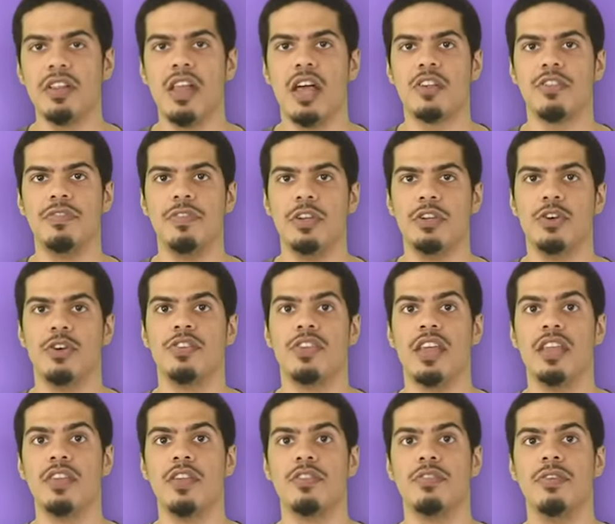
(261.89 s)
of the lux features
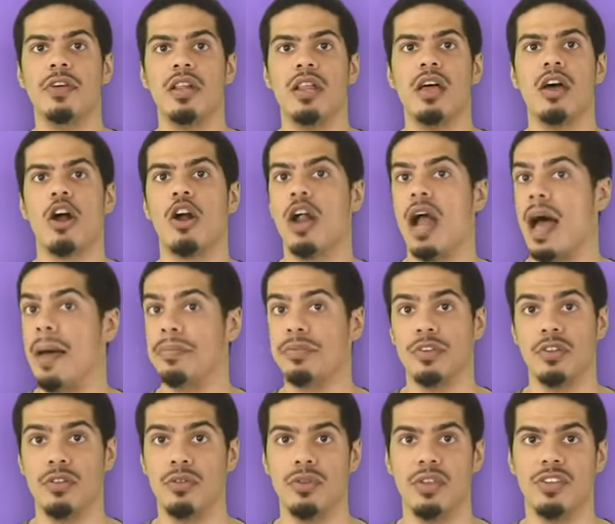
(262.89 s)
in this villa are
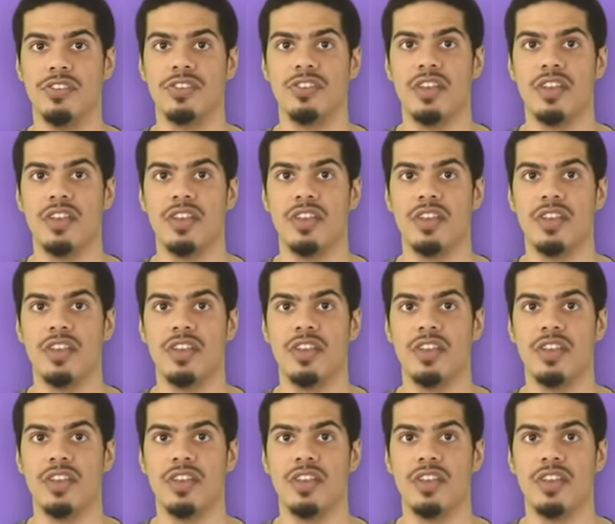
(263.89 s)
absolutely